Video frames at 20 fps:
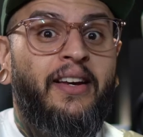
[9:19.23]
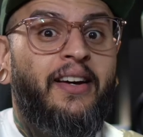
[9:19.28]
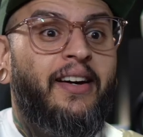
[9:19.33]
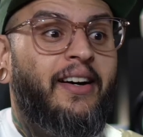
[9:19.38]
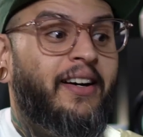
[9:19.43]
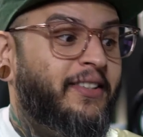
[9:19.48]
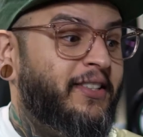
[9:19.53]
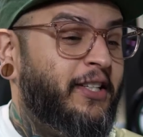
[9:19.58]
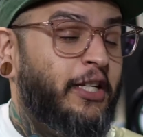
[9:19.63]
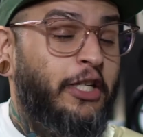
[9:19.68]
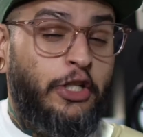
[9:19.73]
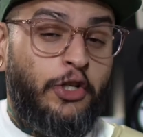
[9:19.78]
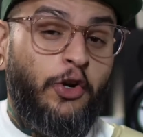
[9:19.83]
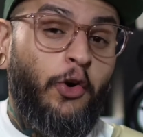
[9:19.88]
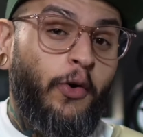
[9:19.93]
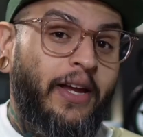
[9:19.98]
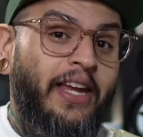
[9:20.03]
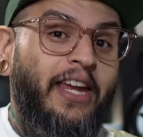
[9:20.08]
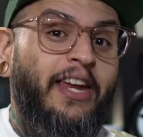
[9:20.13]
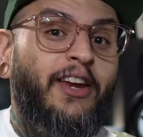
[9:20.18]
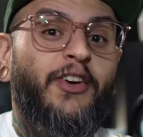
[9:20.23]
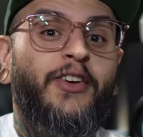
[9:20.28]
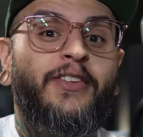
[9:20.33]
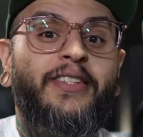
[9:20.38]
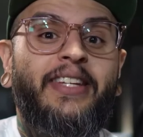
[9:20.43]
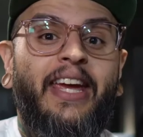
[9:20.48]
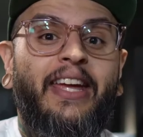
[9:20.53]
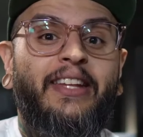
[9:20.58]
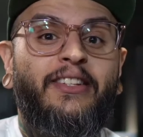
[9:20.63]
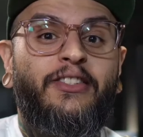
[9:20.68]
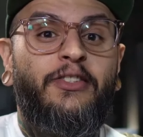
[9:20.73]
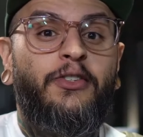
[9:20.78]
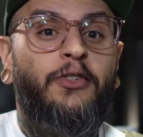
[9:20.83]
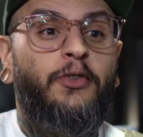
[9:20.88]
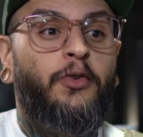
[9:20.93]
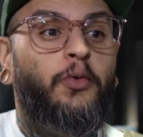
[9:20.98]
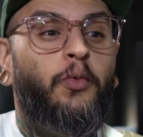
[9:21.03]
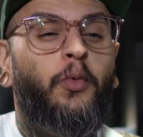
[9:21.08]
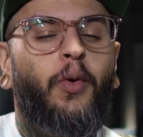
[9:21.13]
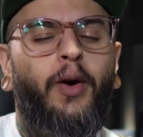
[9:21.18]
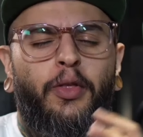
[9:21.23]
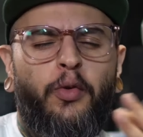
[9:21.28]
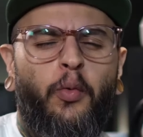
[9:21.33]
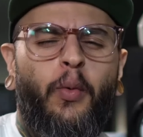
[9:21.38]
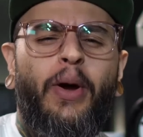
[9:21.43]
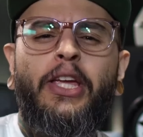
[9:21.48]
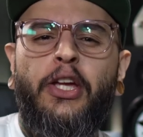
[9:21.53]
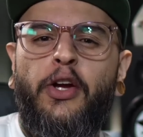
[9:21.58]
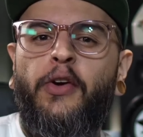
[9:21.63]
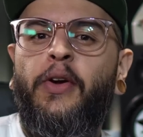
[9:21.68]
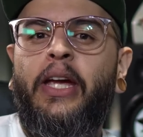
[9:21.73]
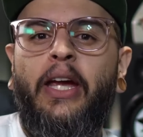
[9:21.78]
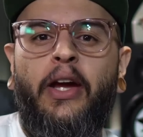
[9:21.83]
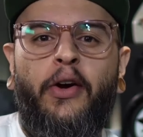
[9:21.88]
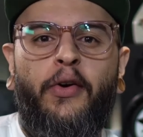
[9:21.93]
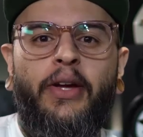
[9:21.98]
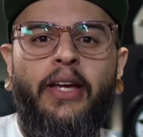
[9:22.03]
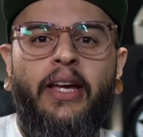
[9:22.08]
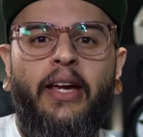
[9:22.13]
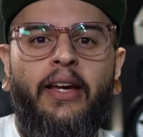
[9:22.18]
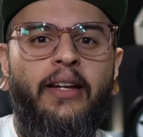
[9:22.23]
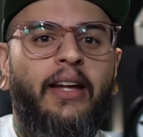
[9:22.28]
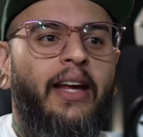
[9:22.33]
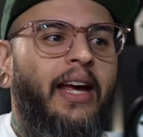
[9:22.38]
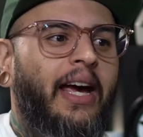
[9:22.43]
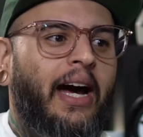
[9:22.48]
to your ears and to the way you're hearing it.